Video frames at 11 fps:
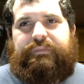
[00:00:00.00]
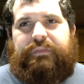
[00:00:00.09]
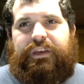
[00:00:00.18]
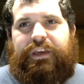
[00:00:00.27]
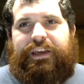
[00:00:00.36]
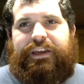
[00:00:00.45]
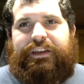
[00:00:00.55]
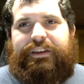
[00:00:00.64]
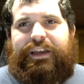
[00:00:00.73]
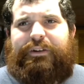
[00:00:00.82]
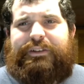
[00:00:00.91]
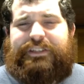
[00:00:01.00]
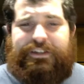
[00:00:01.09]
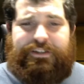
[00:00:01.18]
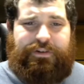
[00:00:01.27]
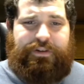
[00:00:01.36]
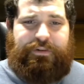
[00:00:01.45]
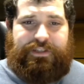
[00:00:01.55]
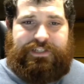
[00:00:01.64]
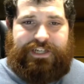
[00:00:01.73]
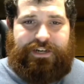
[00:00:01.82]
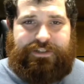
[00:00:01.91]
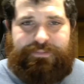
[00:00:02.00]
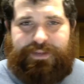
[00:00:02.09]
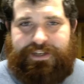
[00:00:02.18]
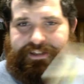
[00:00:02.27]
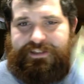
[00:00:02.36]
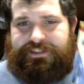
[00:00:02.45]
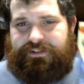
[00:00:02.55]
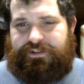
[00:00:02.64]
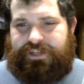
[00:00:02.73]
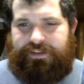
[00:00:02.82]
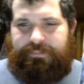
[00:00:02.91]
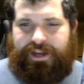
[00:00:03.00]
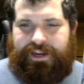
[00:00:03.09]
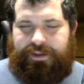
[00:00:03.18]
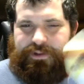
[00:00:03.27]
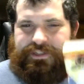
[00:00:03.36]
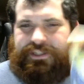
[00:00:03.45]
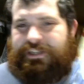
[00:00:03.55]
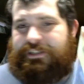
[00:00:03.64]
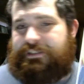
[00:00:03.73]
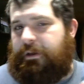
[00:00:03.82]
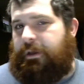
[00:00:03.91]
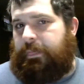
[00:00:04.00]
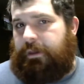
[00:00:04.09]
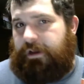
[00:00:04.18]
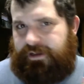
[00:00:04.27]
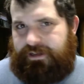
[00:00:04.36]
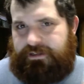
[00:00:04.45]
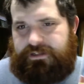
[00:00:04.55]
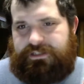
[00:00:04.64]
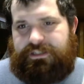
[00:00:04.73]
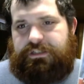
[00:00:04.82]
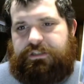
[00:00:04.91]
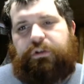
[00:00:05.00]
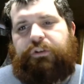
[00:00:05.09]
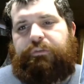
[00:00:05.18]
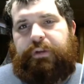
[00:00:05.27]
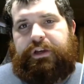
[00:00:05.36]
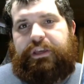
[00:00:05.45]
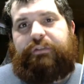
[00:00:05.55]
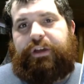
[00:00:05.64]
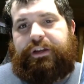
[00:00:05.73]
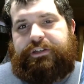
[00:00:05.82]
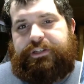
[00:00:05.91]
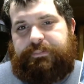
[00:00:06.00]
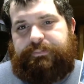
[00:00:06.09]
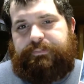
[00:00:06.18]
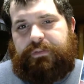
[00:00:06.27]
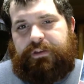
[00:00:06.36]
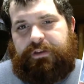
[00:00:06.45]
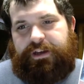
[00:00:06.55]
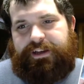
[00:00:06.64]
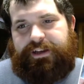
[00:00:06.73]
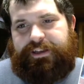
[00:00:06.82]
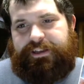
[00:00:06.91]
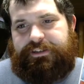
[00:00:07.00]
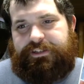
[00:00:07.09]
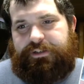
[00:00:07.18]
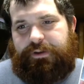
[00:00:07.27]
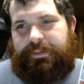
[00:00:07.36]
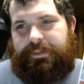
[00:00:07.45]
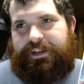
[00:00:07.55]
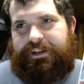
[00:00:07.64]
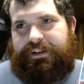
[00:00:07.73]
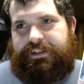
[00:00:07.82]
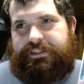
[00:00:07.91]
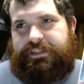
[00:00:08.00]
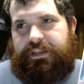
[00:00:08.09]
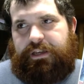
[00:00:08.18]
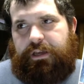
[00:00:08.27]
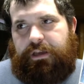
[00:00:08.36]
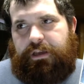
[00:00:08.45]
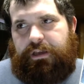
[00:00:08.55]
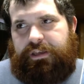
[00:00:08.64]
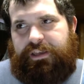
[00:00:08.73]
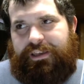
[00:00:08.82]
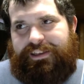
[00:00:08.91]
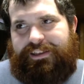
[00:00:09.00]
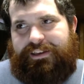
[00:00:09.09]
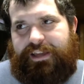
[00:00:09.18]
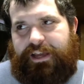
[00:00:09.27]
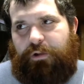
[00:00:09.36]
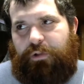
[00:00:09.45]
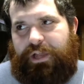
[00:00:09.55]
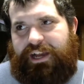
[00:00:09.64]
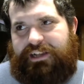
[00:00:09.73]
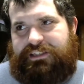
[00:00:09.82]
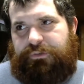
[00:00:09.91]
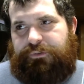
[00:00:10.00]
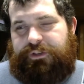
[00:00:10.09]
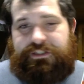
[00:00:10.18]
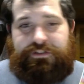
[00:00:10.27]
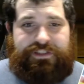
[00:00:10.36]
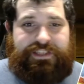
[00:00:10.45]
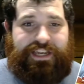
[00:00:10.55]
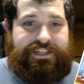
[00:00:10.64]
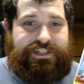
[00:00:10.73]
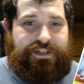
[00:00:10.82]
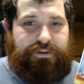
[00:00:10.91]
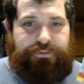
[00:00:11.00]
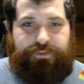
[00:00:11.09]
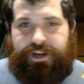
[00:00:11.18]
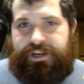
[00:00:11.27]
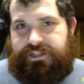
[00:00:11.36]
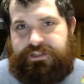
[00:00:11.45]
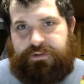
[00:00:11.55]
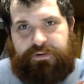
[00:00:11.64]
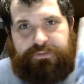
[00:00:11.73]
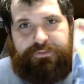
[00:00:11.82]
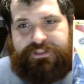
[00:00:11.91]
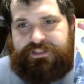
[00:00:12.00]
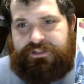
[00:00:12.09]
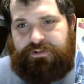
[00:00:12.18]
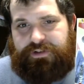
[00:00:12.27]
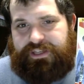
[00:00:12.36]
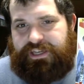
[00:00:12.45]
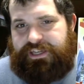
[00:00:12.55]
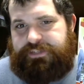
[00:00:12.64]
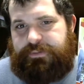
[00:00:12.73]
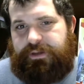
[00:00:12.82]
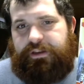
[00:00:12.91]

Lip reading: And now he's gonna do it with the challenge of being in this little kid body, which is an interesting sort of monkey wrench into it, because he now lacks the physical stature for any sort of physical engagement.